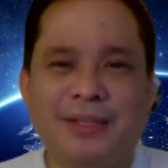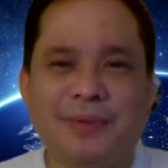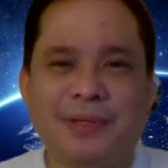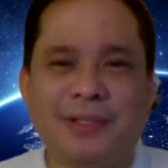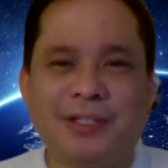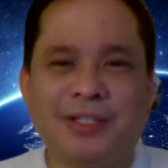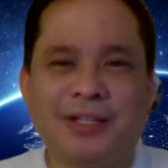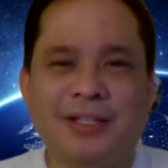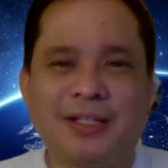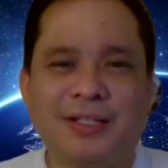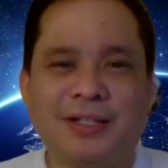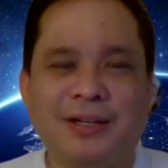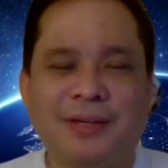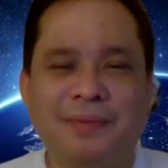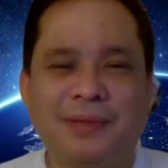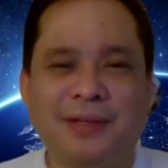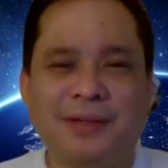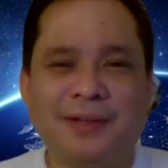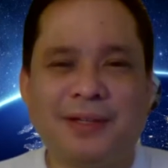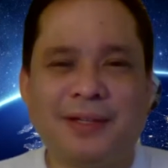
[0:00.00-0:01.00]
But Chester,
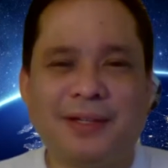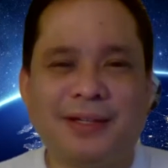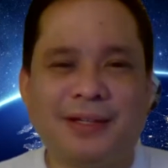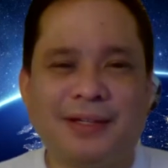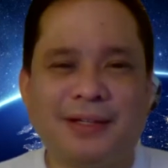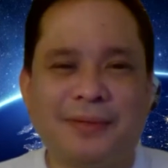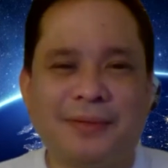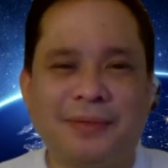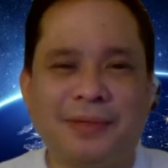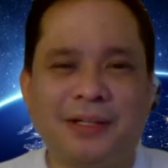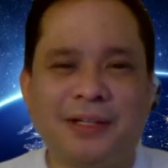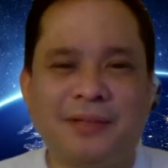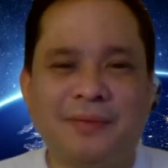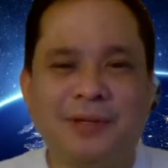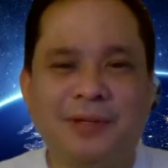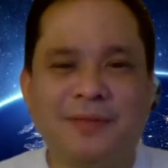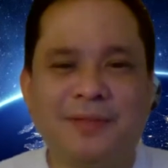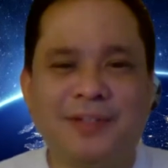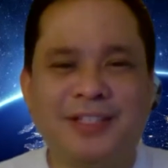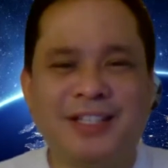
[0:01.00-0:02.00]
I'm giving a little
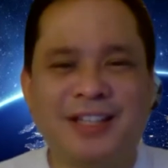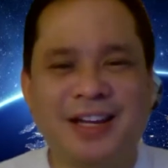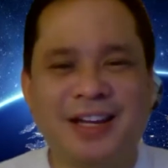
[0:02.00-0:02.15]
bit of a